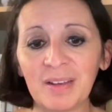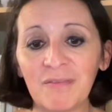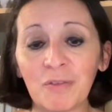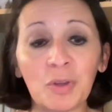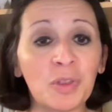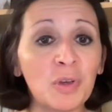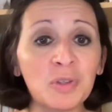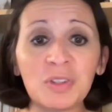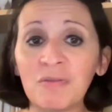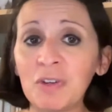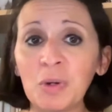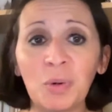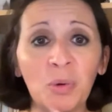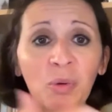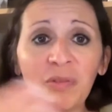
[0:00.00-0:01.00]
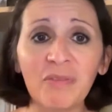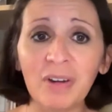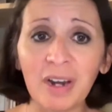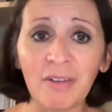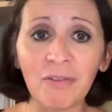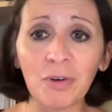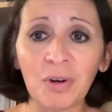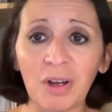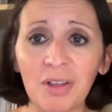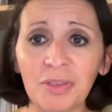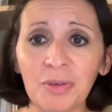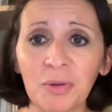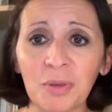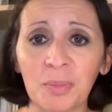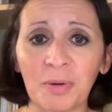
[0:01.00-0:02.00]
for those of you who have never gone
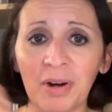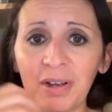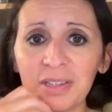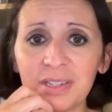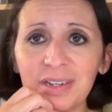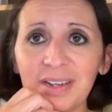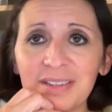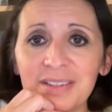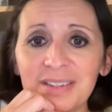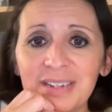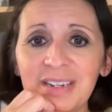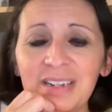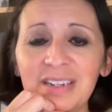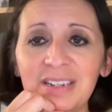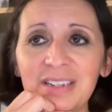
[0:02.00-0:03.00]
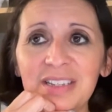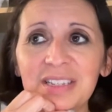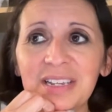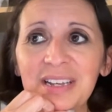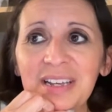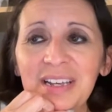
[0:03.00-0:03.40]
through the process, it's